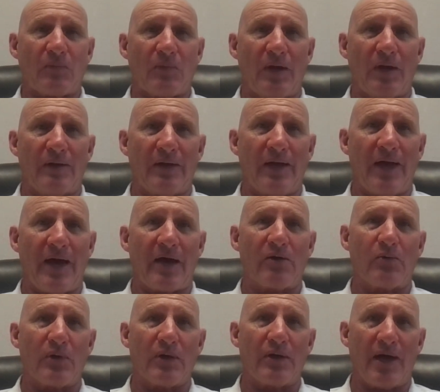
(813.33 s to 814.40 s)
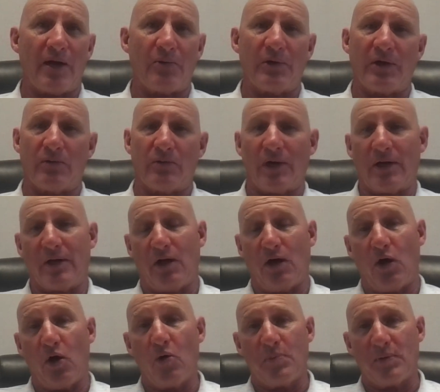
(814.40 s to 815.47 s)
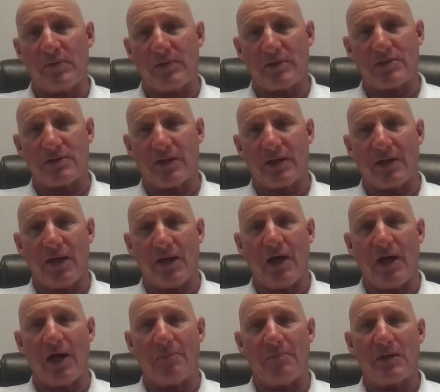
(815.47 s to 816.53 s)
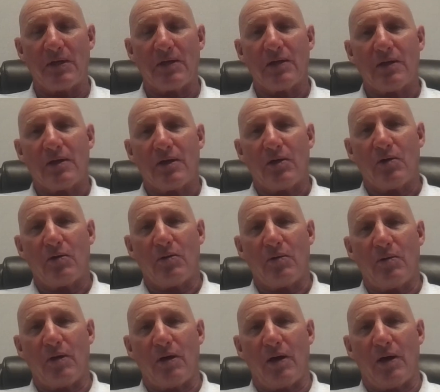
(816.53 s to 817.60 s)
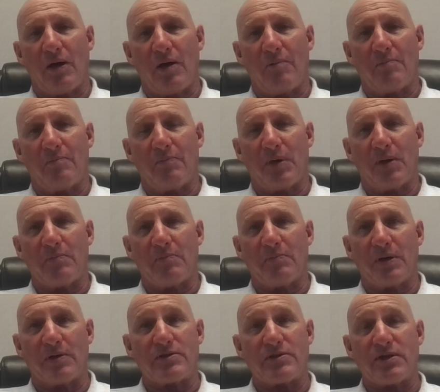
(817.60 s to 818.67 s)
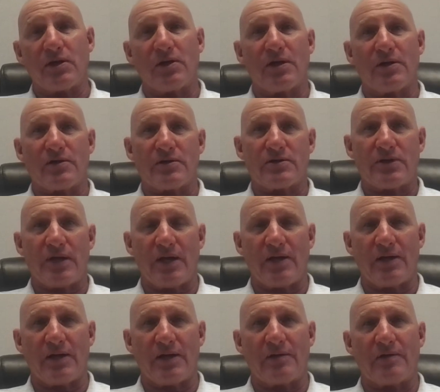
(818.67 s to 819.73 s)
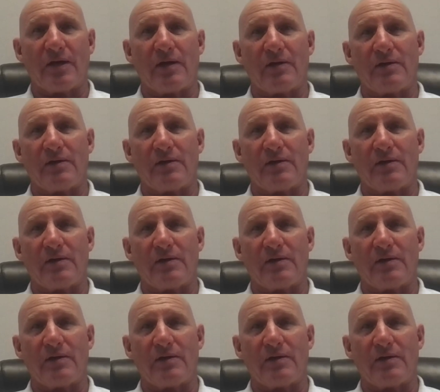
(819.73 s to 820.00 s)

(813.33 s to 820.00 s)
And then how do we get ready to open this thing up, but still understanding that